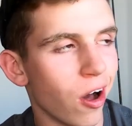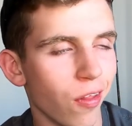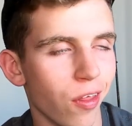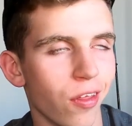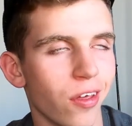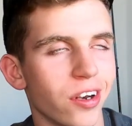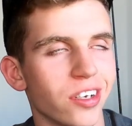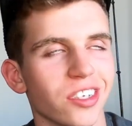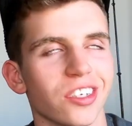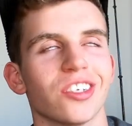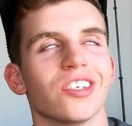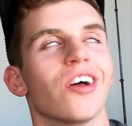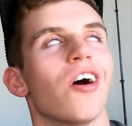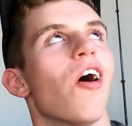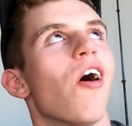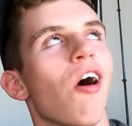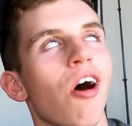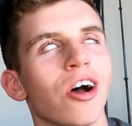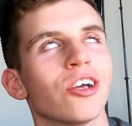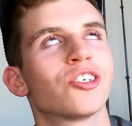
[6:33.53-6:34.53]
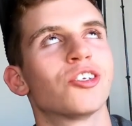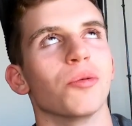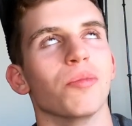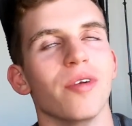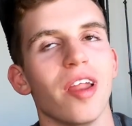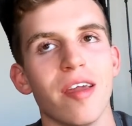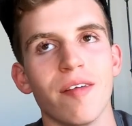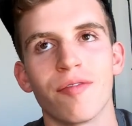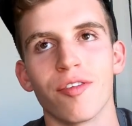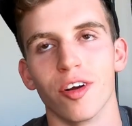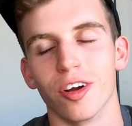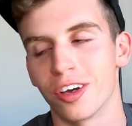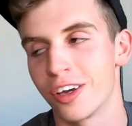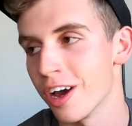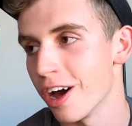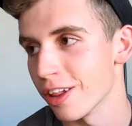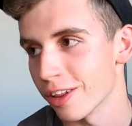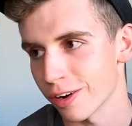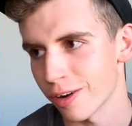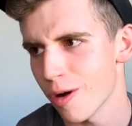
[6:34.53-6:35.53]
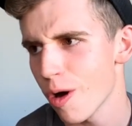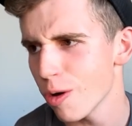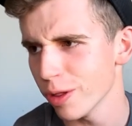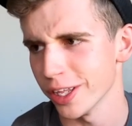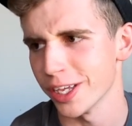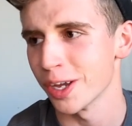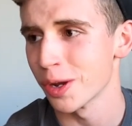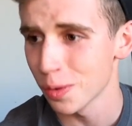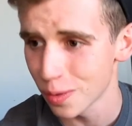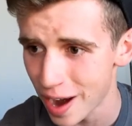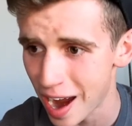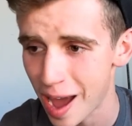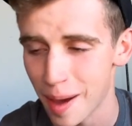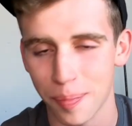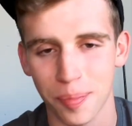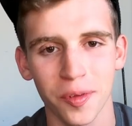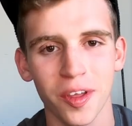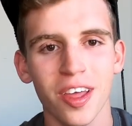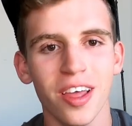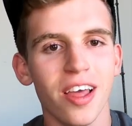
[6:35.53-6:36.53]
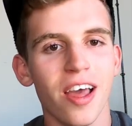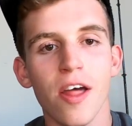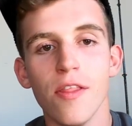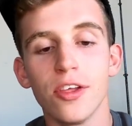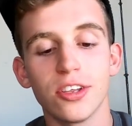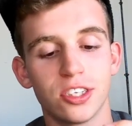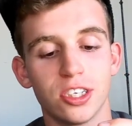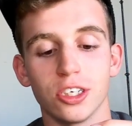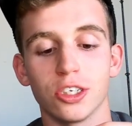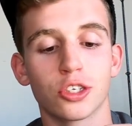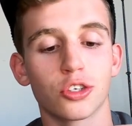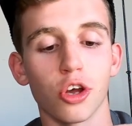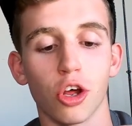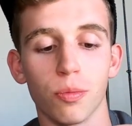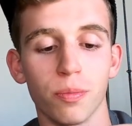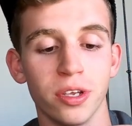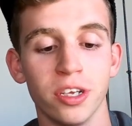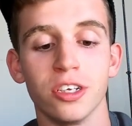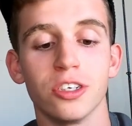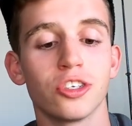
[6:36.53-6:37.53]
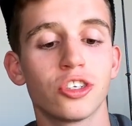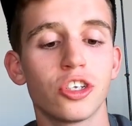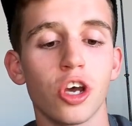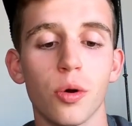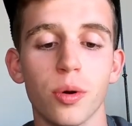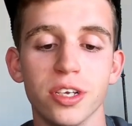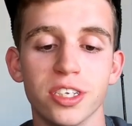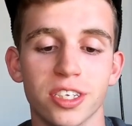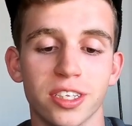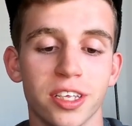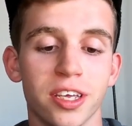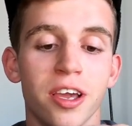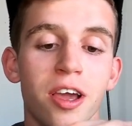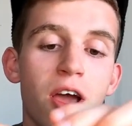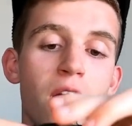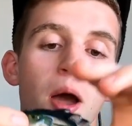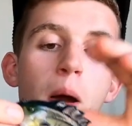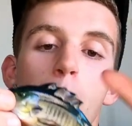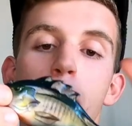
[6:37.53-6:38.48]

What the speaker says: Although that is an awesome name for a color. Holy crap. This thing sold me so easily.